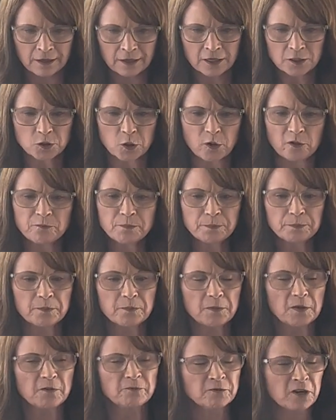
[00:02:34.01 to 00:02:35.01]
So
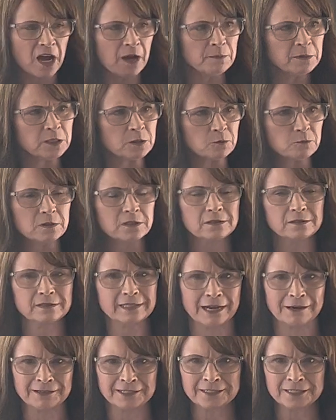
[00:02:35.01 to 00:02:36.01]
if Thomas was
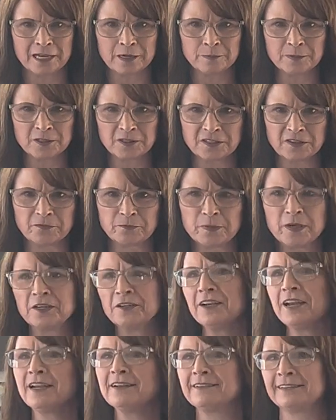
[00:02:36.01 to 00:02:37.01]
doubting Thomas, if
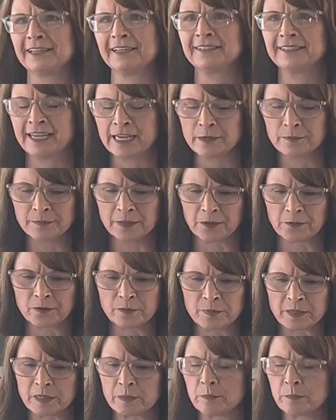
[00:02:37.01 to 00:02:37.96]
Peter had a nickname, it would be